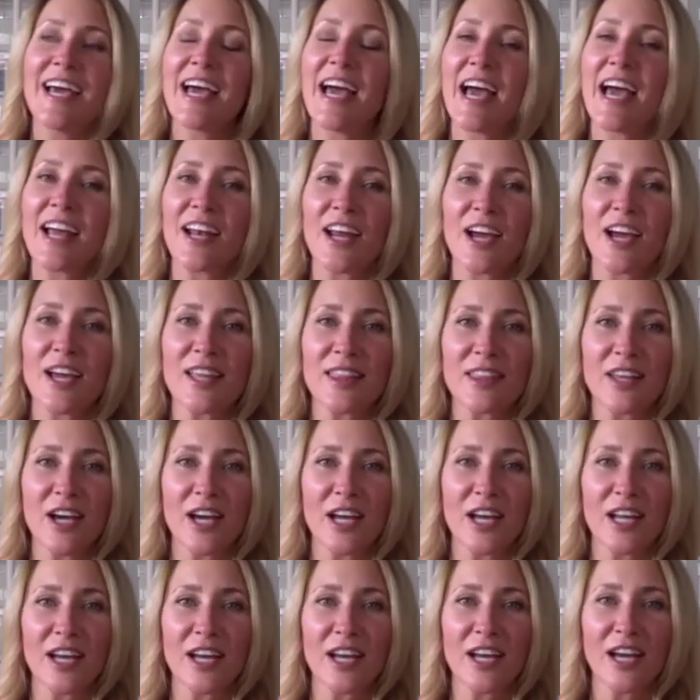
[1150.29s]
and I
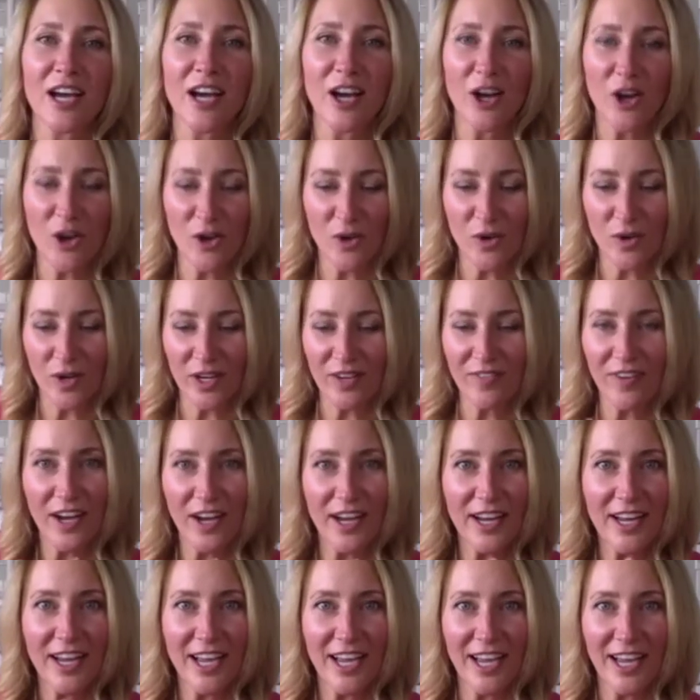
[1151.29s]
thought, oh, if I
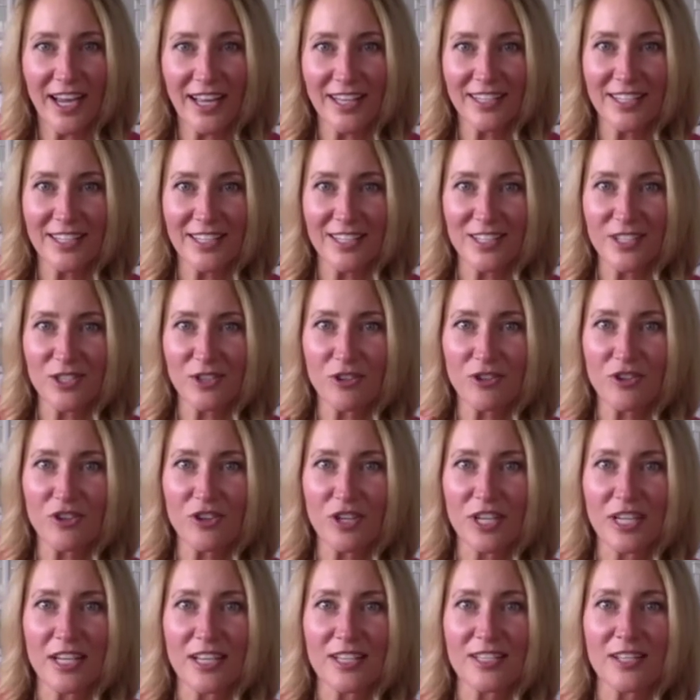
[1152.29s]
had
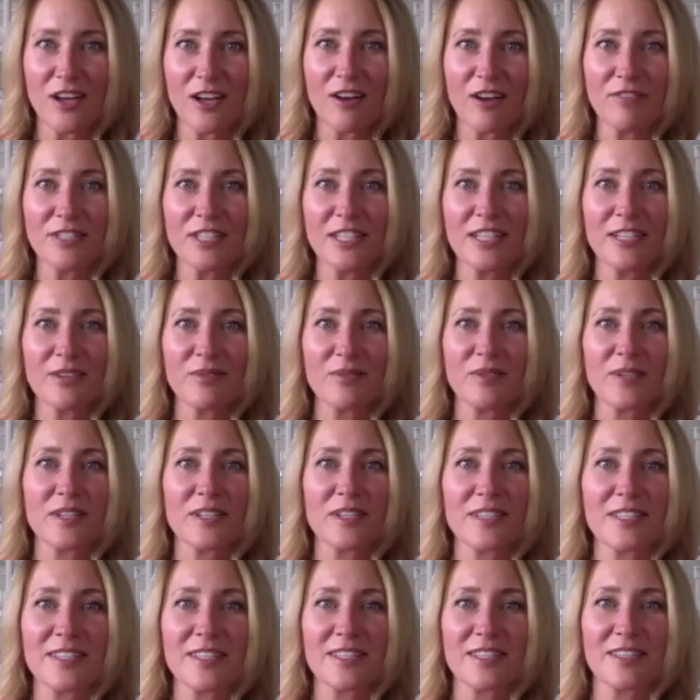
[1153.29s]
surgery as often it
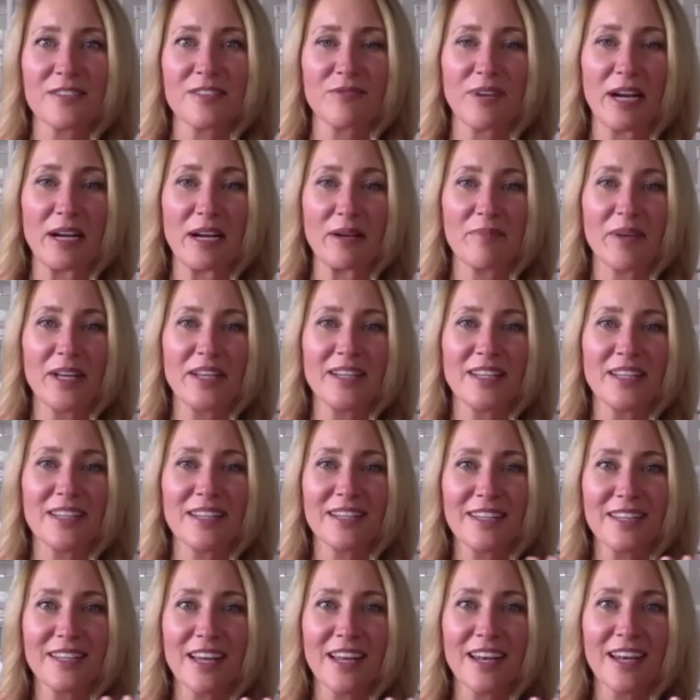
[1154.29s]
was recommended,
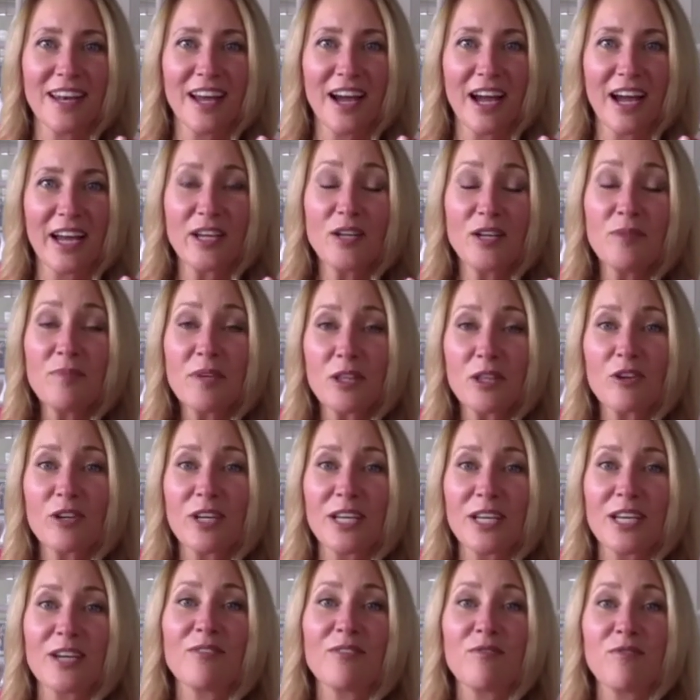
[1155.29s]
then I could be
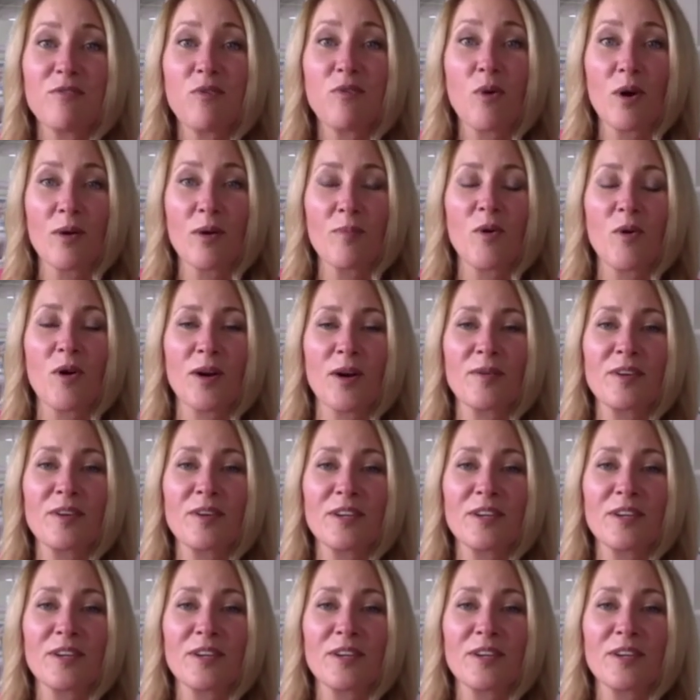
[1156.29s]
looking at four more